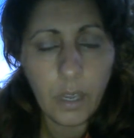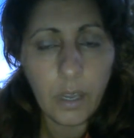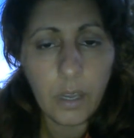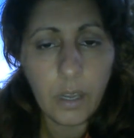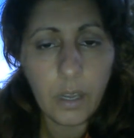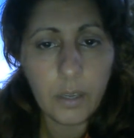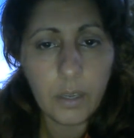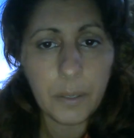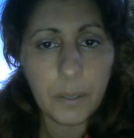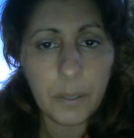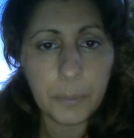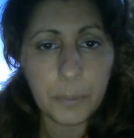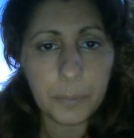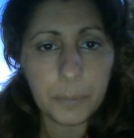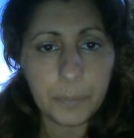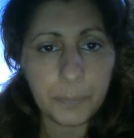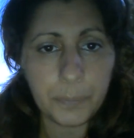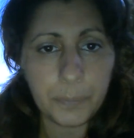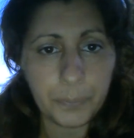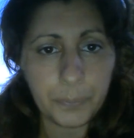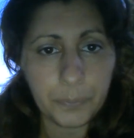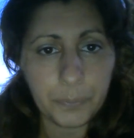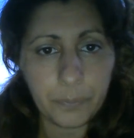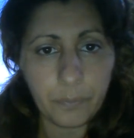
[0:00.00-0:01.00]

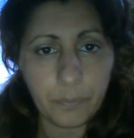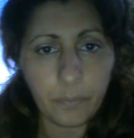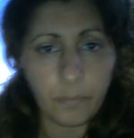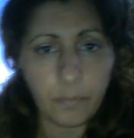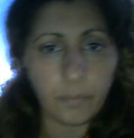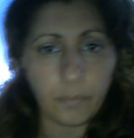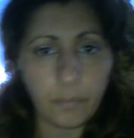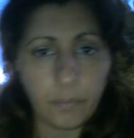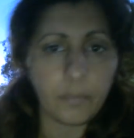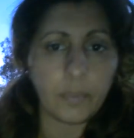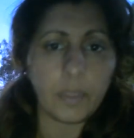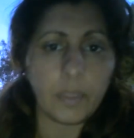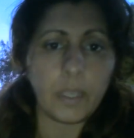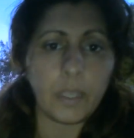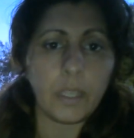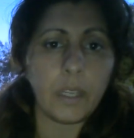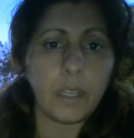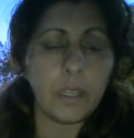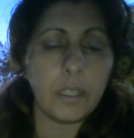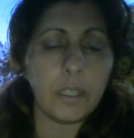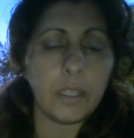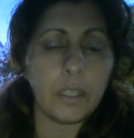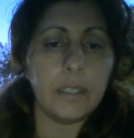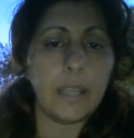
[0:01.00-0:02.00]
Um,
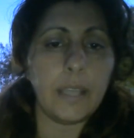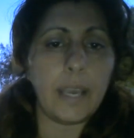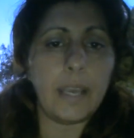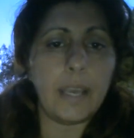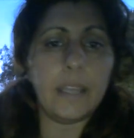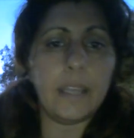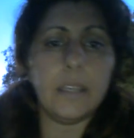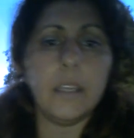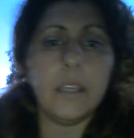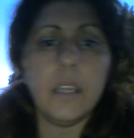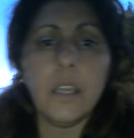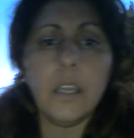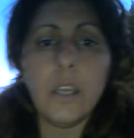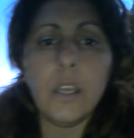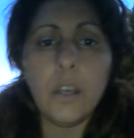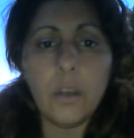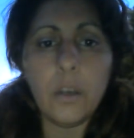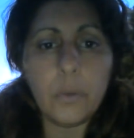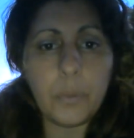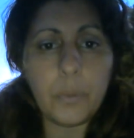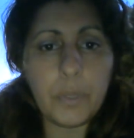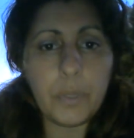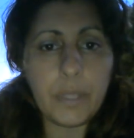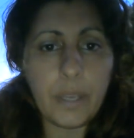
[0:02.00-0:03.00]
that
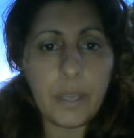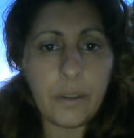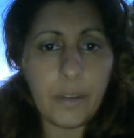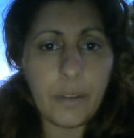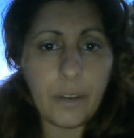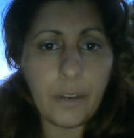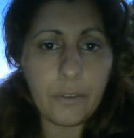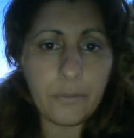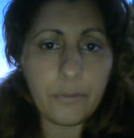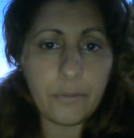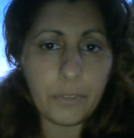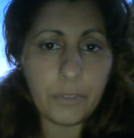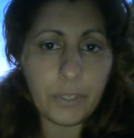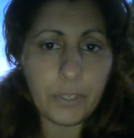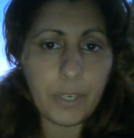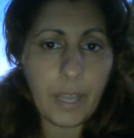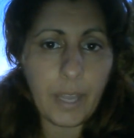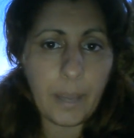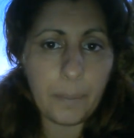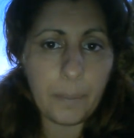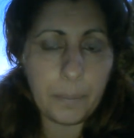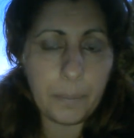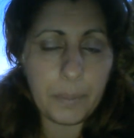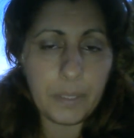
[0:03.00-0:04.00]
without effort,
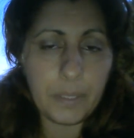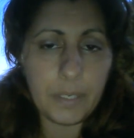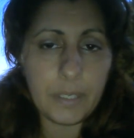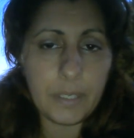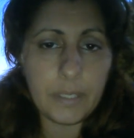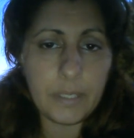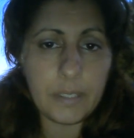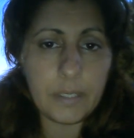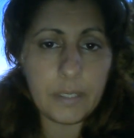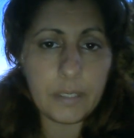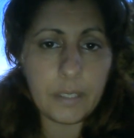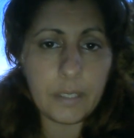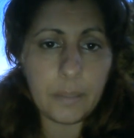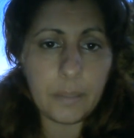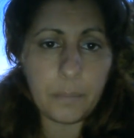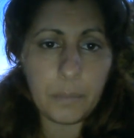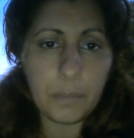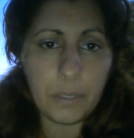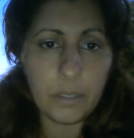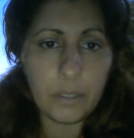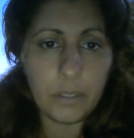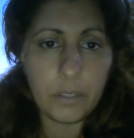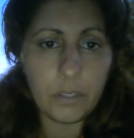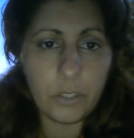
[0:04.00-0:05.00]
happiness can
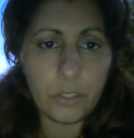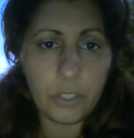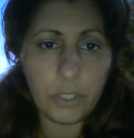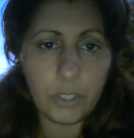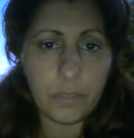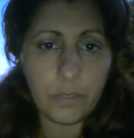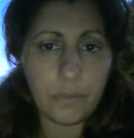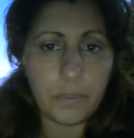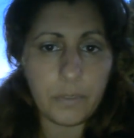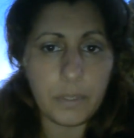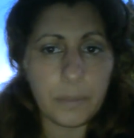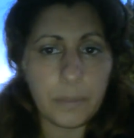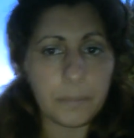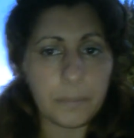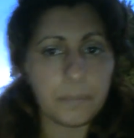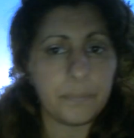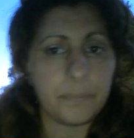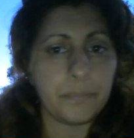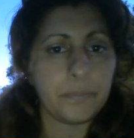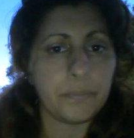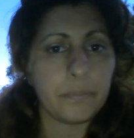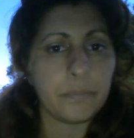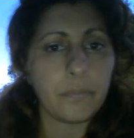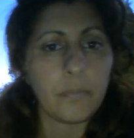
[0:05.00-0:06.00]
be achieved.
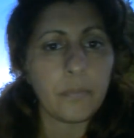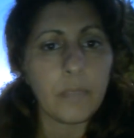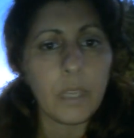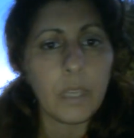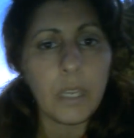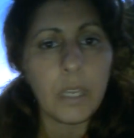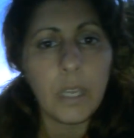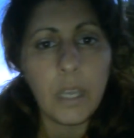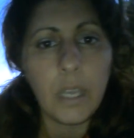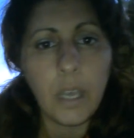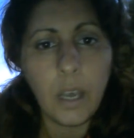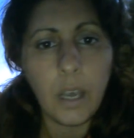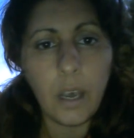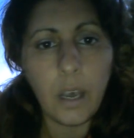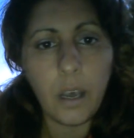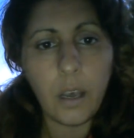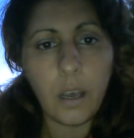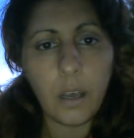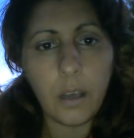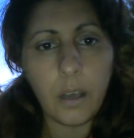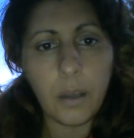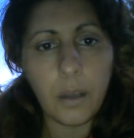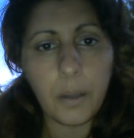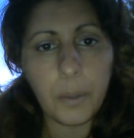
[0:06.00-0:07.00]

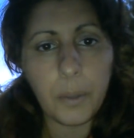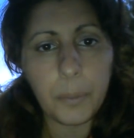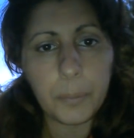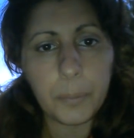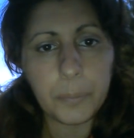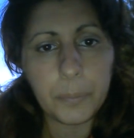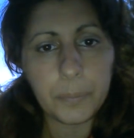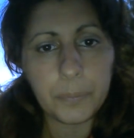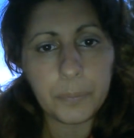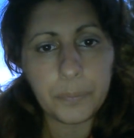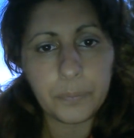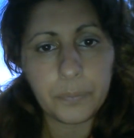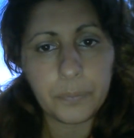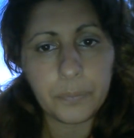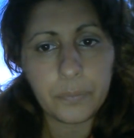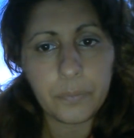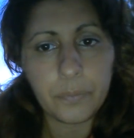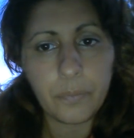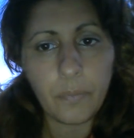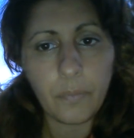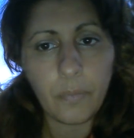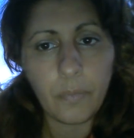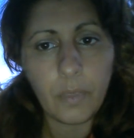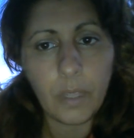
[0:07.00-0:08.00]
Um,
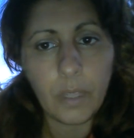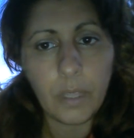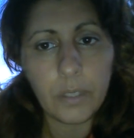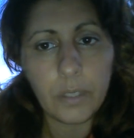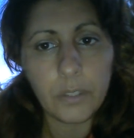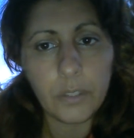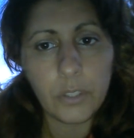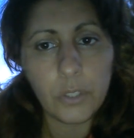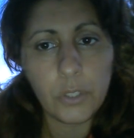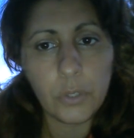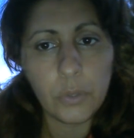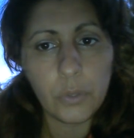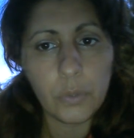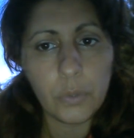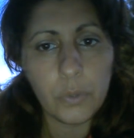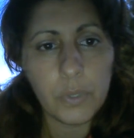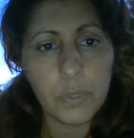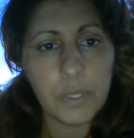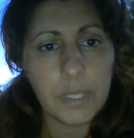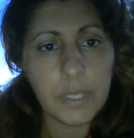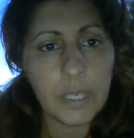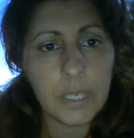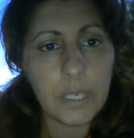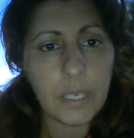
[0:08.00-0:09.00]
to
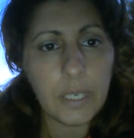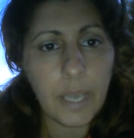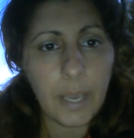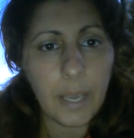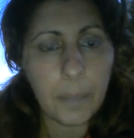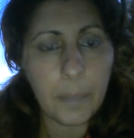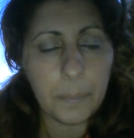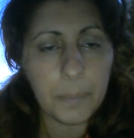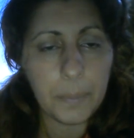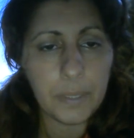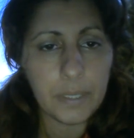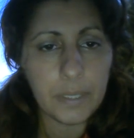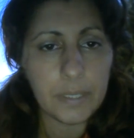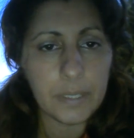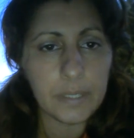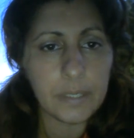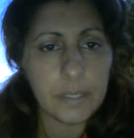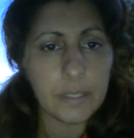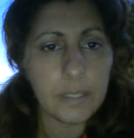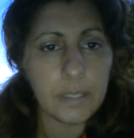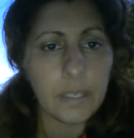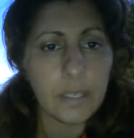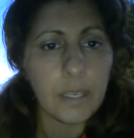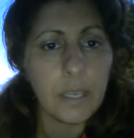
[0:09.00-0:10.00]
seek
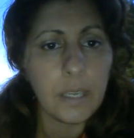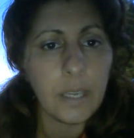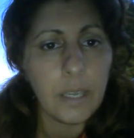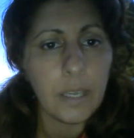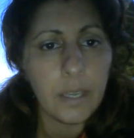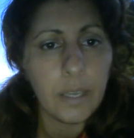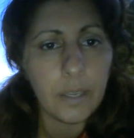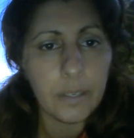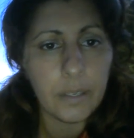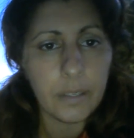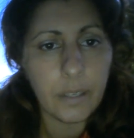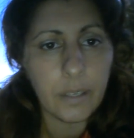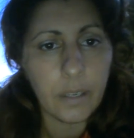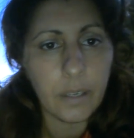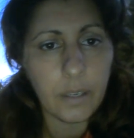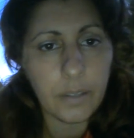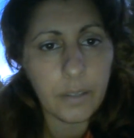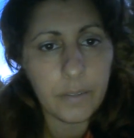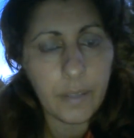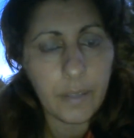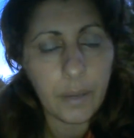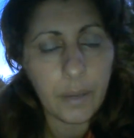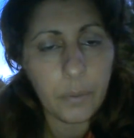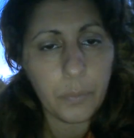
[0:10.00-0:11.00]
happiness
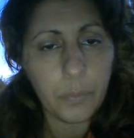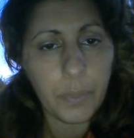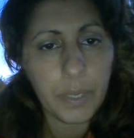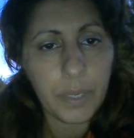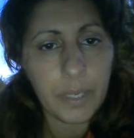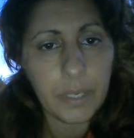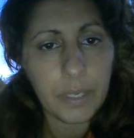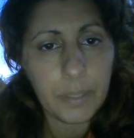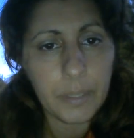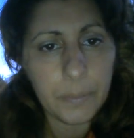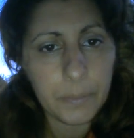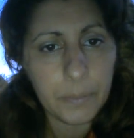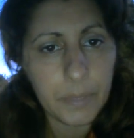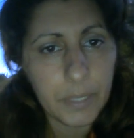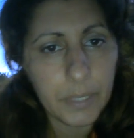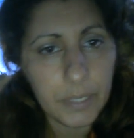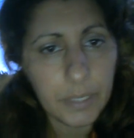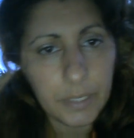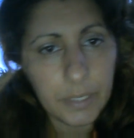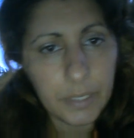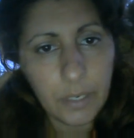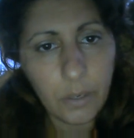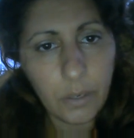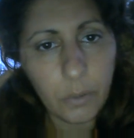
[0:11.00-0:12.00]
that way
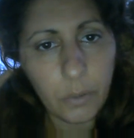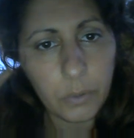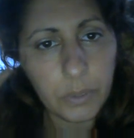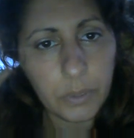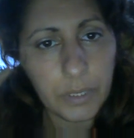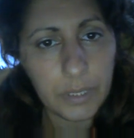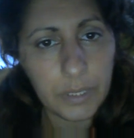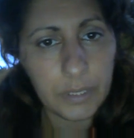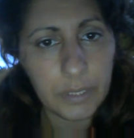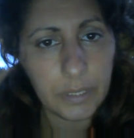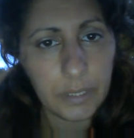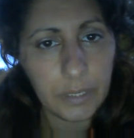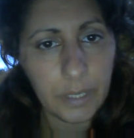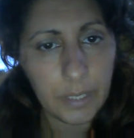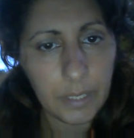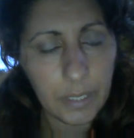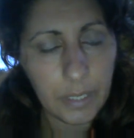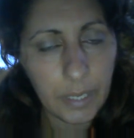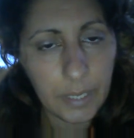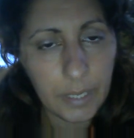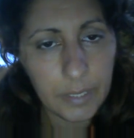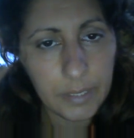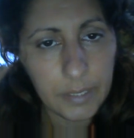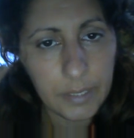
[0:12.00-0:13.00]
can only
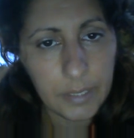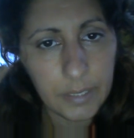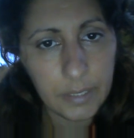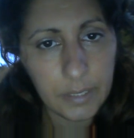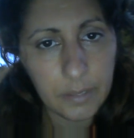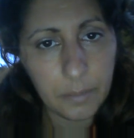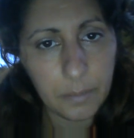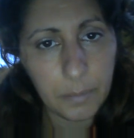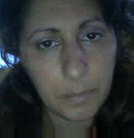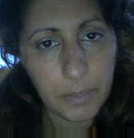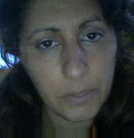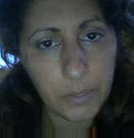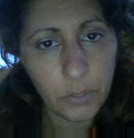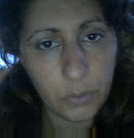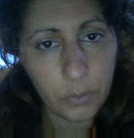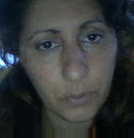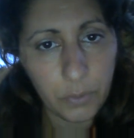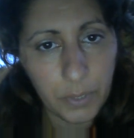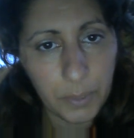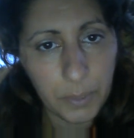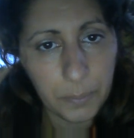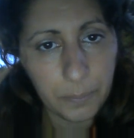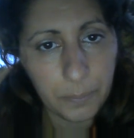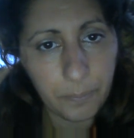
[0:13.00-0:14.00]
end in
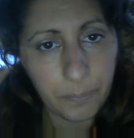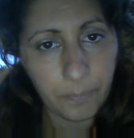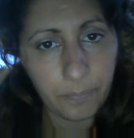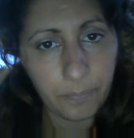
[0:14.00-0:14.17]
misery.